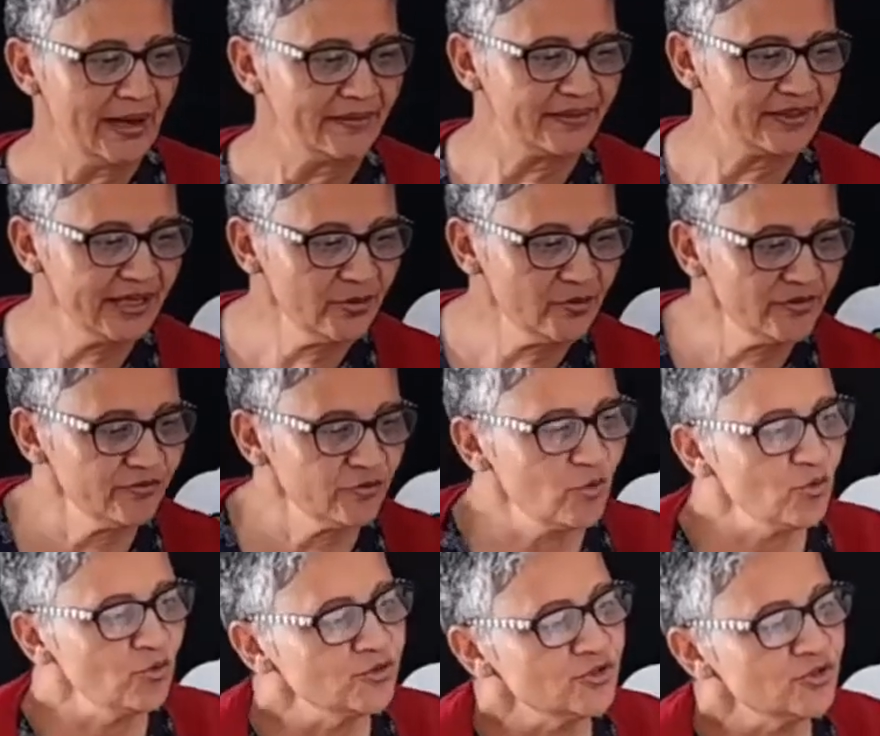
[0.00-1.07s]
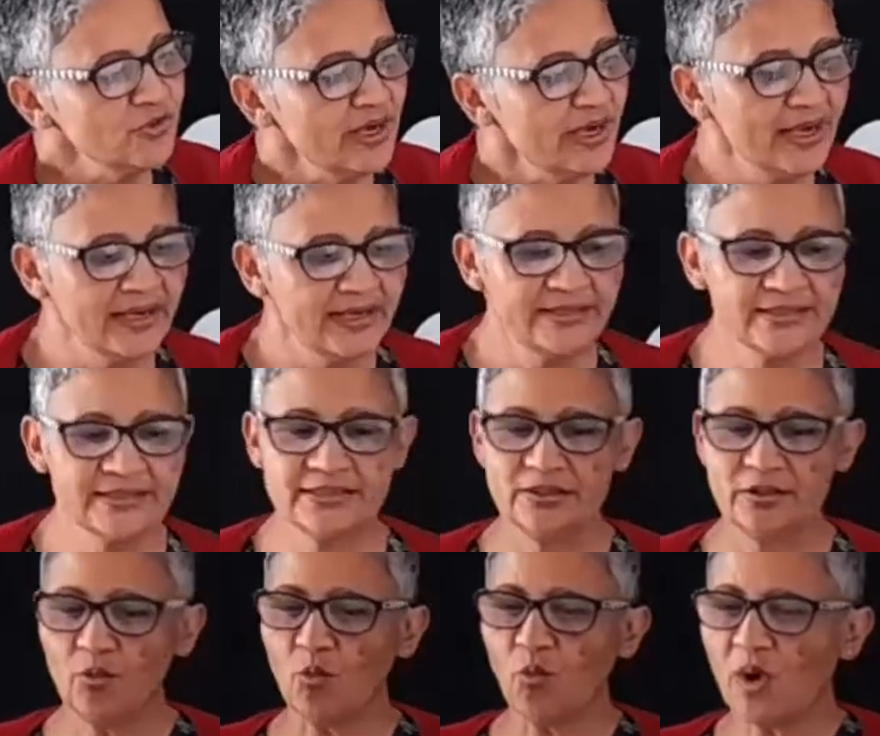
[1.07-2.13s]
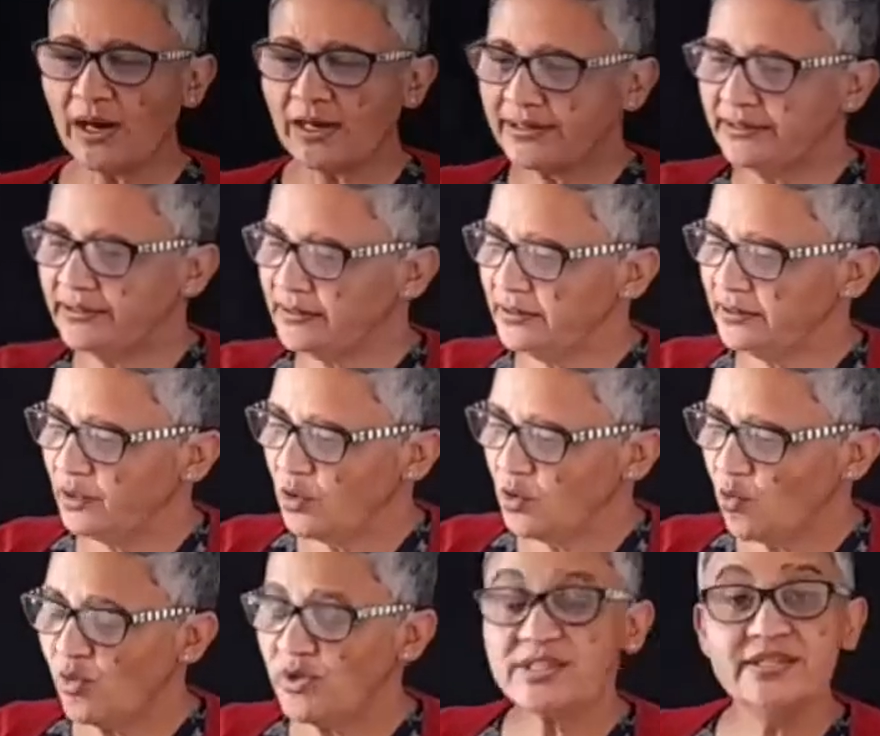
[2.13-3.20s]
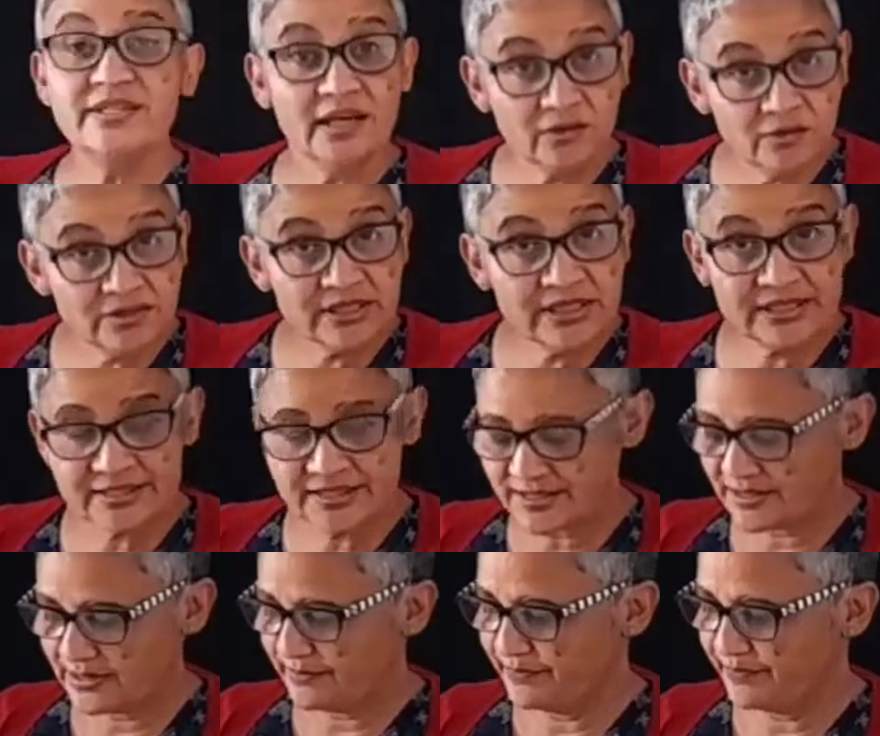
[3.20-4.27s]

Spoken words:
Then we've also added one with no text.